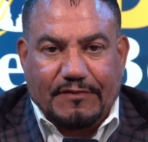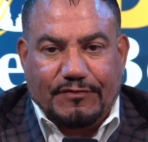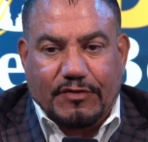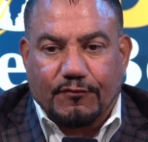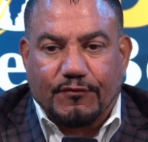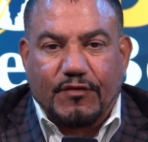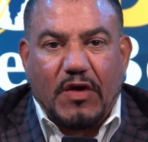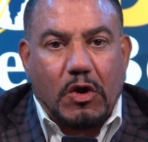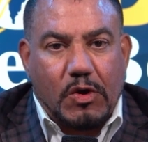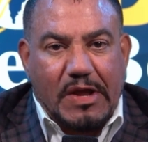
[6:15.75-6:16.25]
They're
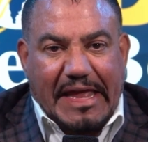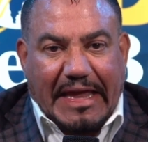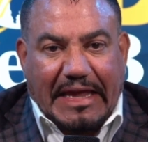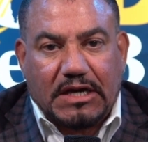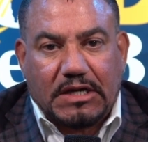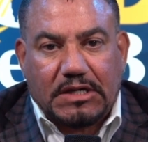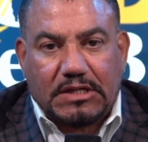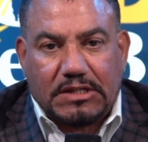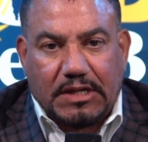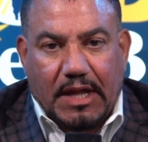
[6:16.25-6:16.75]
very
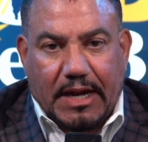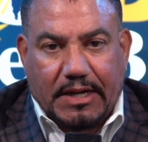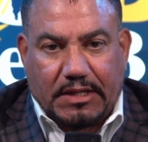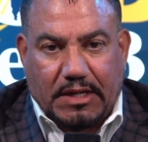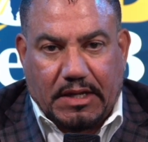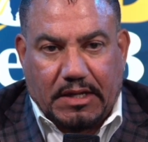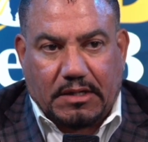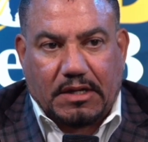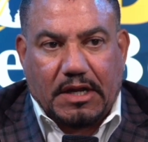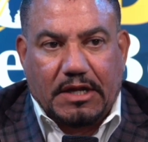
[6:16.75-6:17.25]

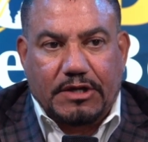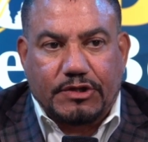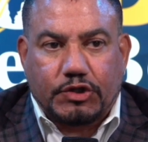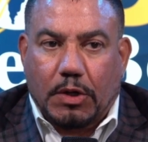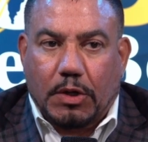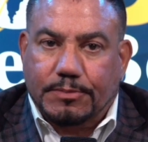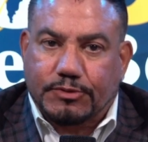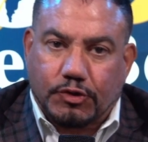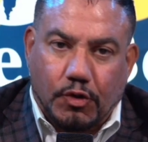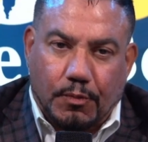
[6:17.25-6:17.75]
eclectic in
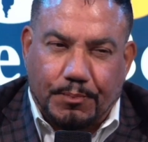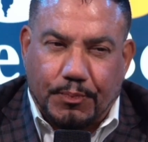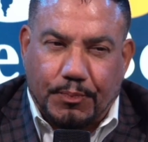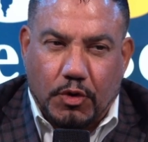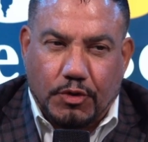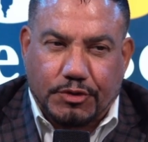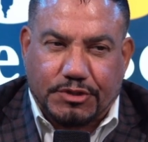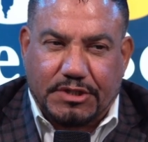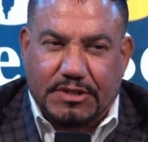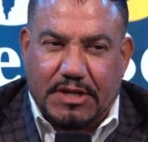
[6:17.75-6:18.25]
terms of their
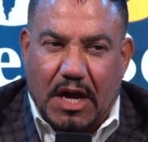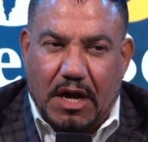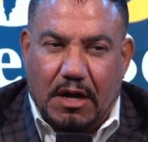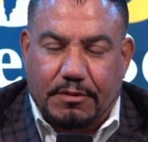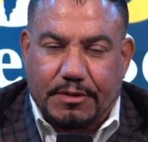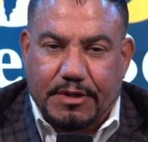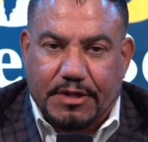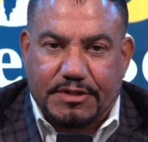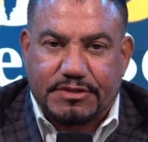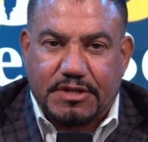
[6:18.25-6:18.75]

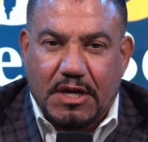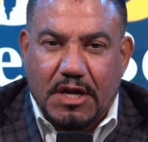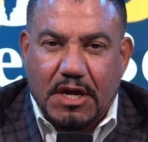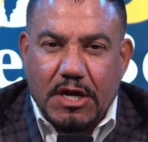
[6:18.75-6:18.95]
personalities.